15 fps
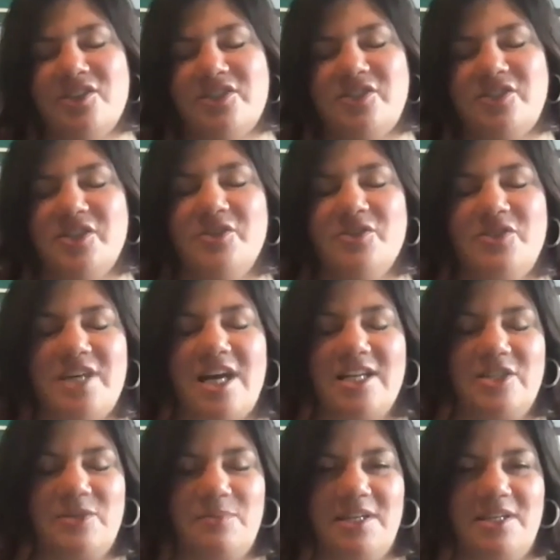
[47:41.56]
you
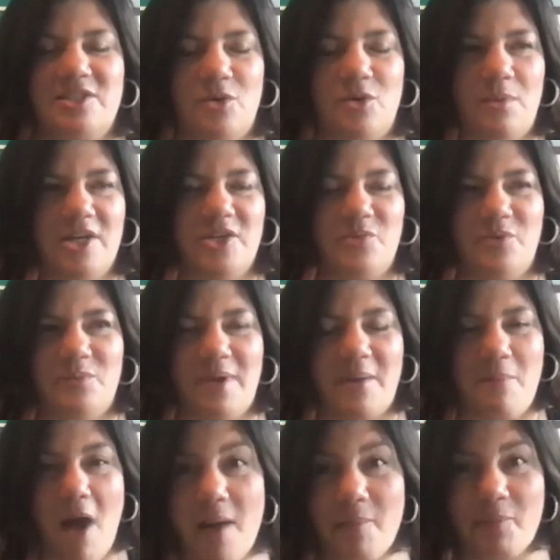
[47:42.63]
touched me so much when my
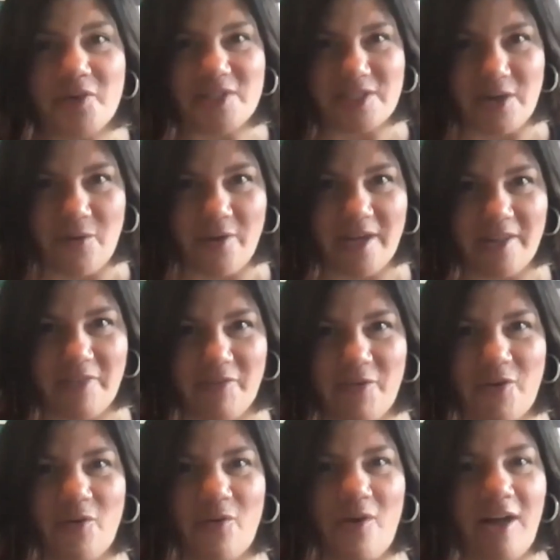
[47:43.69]
mom was going
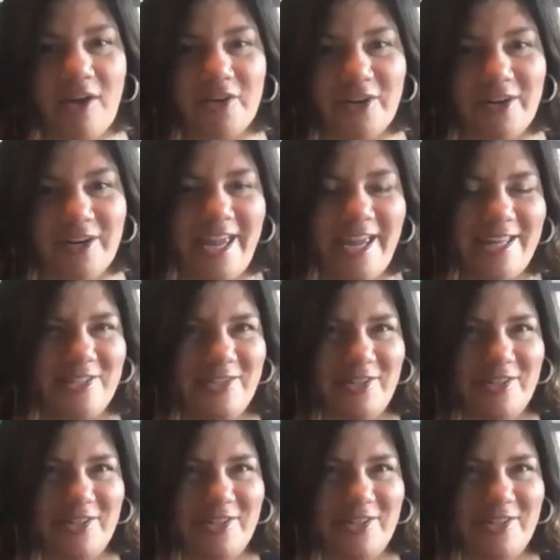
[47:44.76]
through all her cancer.